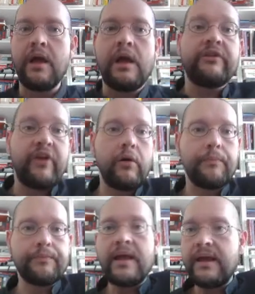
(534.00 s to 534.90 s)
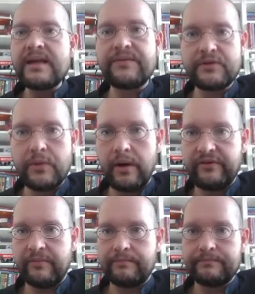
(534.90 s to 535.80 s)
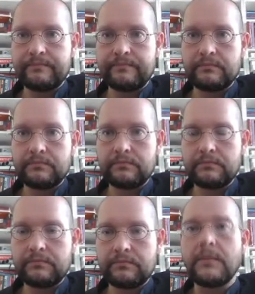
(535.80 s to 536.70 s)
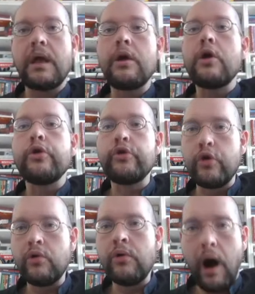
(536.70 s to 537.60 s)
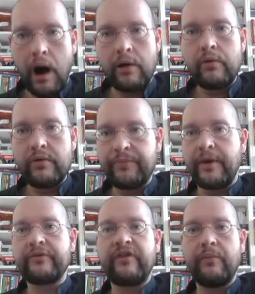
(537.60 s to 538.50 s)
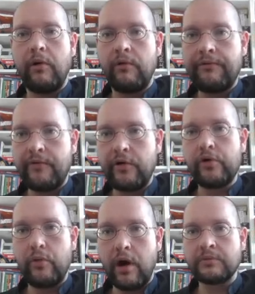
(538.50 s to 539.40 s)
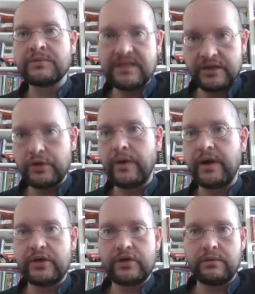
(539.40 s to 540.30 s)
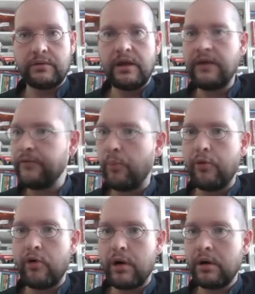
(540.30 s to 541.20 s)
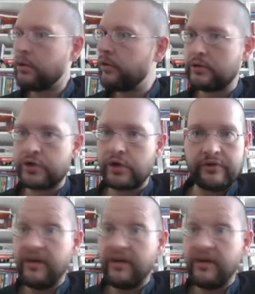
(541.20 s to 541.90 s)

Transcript: So, individualism. You are responsible for your own situation. If you're poor, your choice.